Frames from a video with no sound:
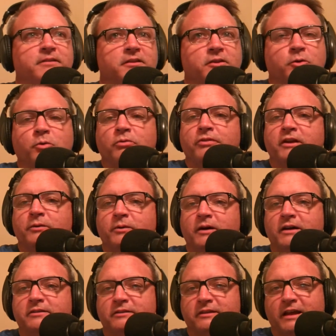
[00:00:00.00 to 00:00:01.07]
The cool thing
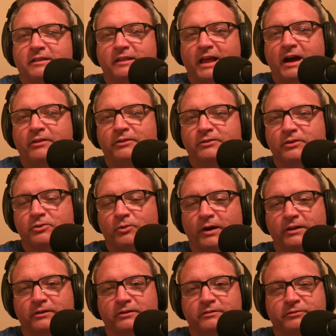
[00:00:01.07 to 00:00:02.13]
is that now there's a
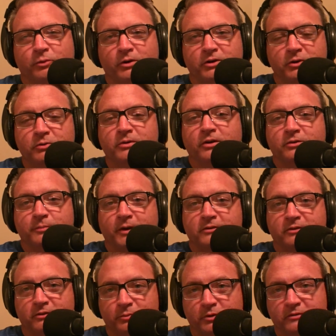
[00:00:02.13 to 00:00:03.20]
trailer for a new
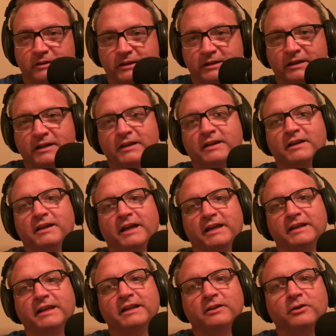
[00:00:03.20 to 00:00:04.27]
Ghostbusters movie,
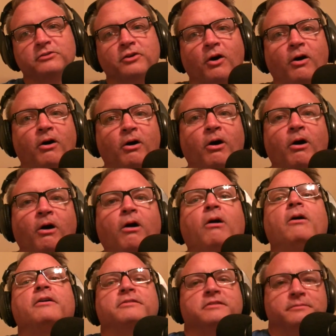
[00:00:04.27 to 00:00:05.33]
and it looks
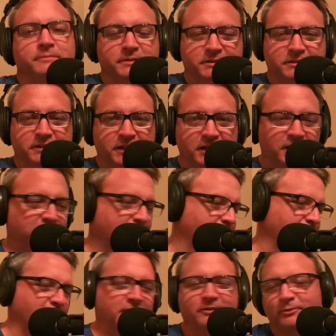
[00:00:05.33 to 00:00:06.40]
awesome.
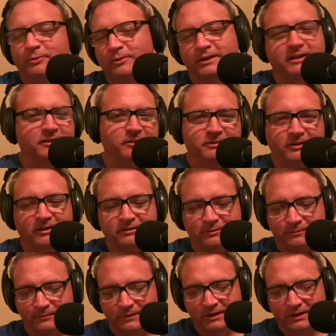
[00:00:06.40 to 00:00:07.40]
It really looks awesome.